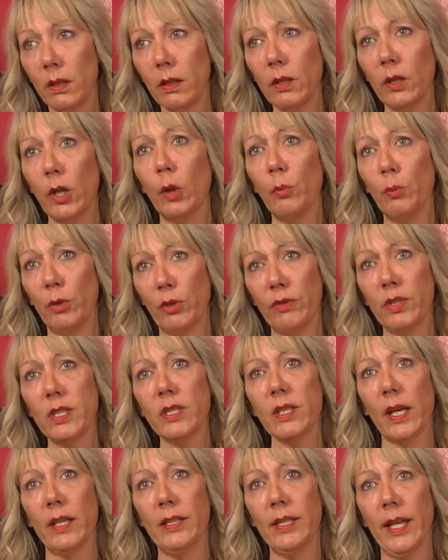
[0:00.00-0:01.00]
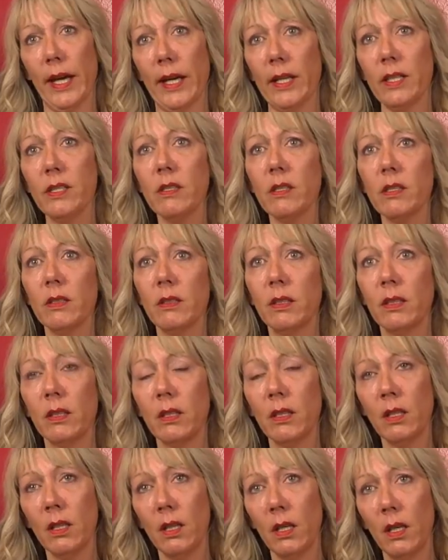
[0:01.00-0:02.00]
you know, moved his head yes.
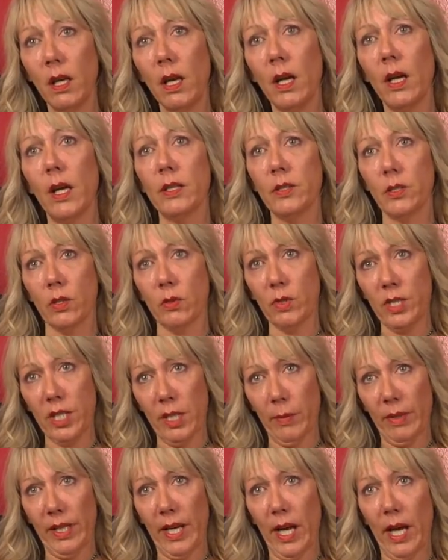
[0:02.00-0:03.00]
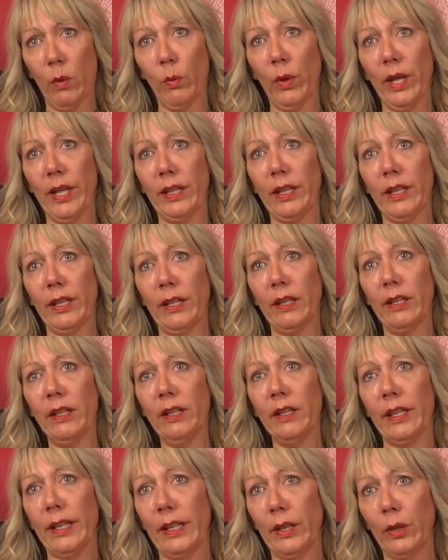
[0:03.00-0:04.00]
And so Tim and I went
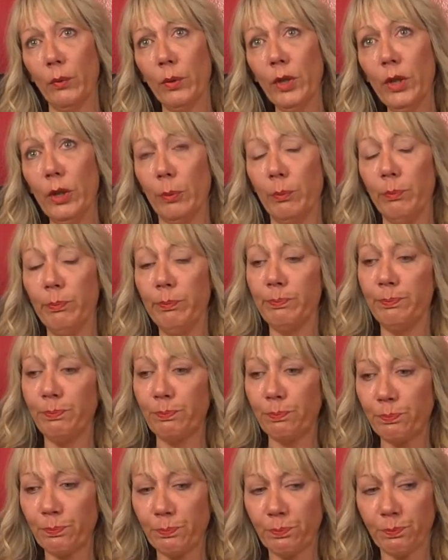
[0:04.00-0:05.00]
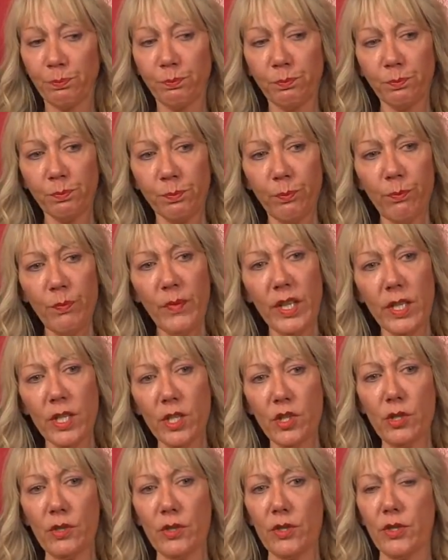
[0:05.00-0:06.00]
in the room.
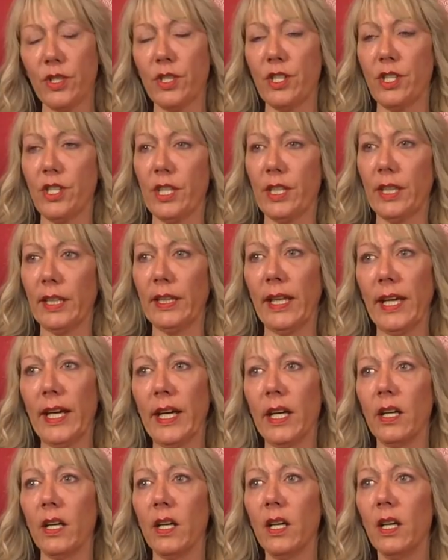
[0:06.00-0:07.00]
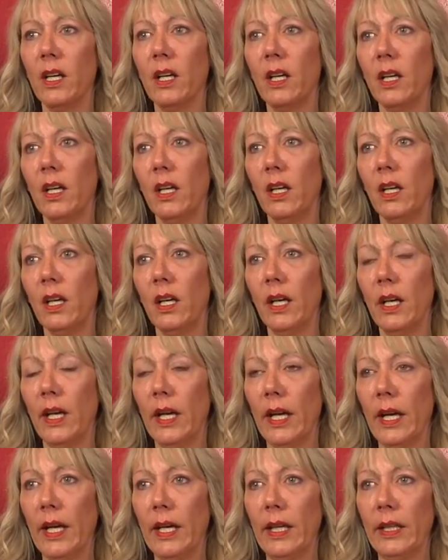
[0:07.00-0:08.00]
His nurse is sitting there,
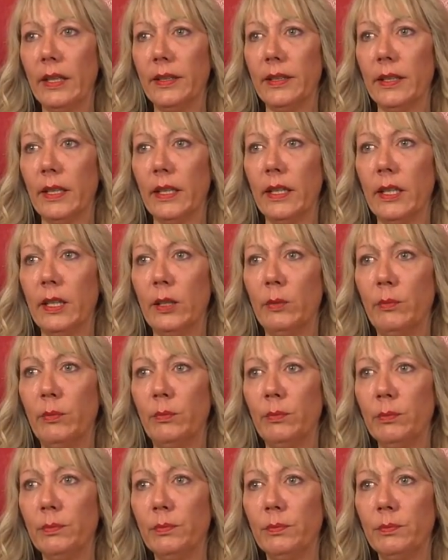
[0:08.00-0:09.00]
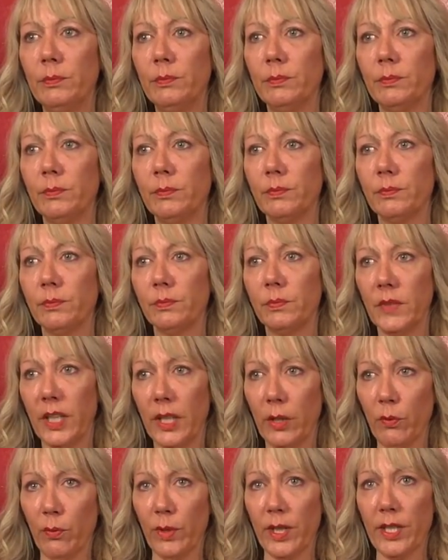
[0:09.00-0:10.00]
and
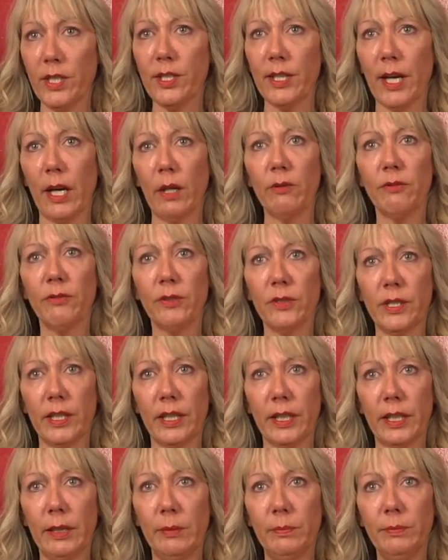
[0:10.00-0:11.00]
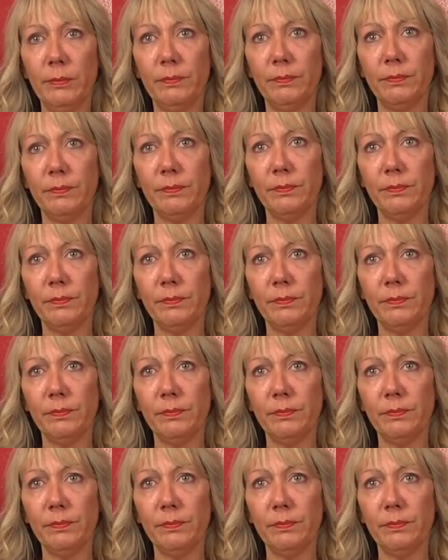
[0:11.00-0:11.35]
he reached out for Tim,